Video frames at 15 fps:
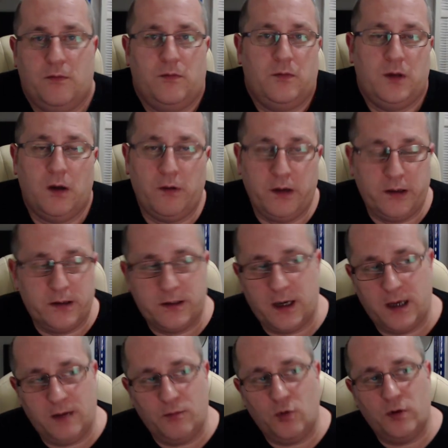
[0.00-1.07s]
Don't need to say
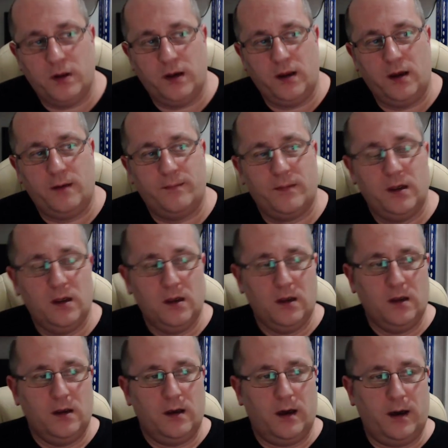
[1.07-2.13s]
any more than that.
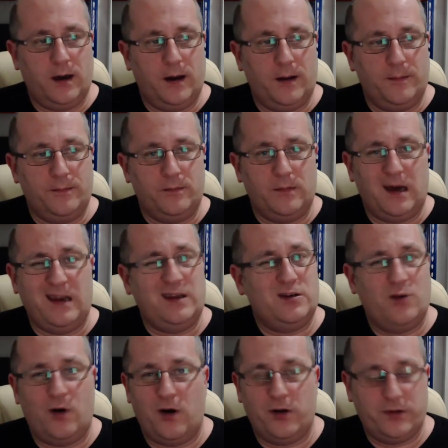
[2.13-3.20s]
And it's
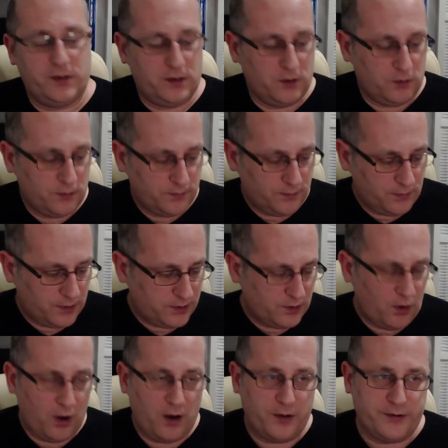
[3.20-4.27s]
not hard to do. It's
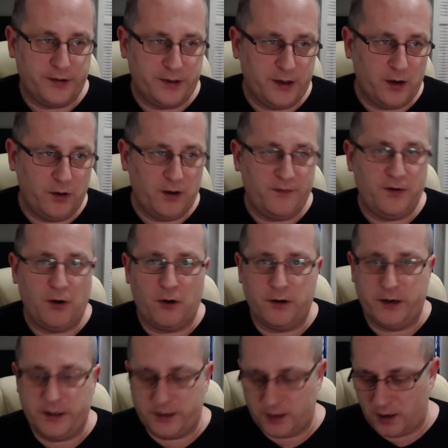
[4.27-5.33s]
not hard to do. If you're
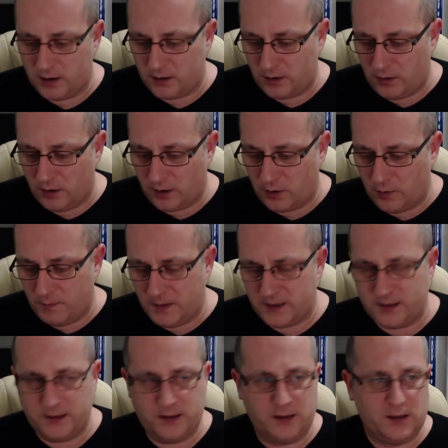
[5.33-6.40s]
honest, got a good
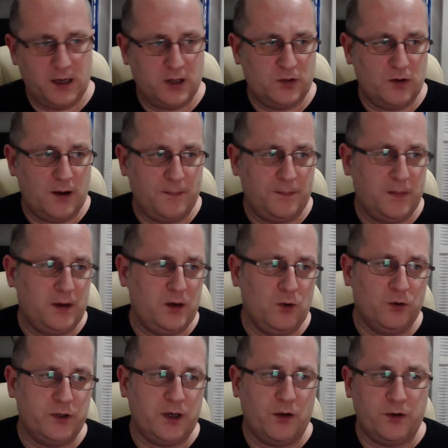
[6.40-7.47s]
business, etc., you'll
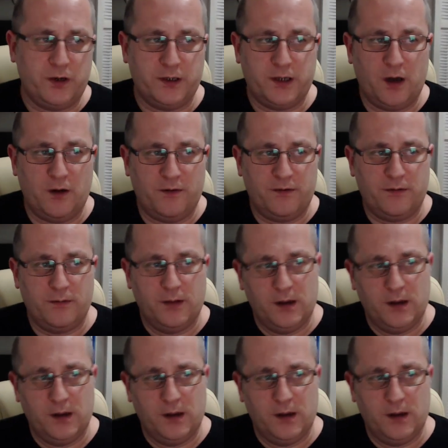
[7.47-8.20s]
sell yourself.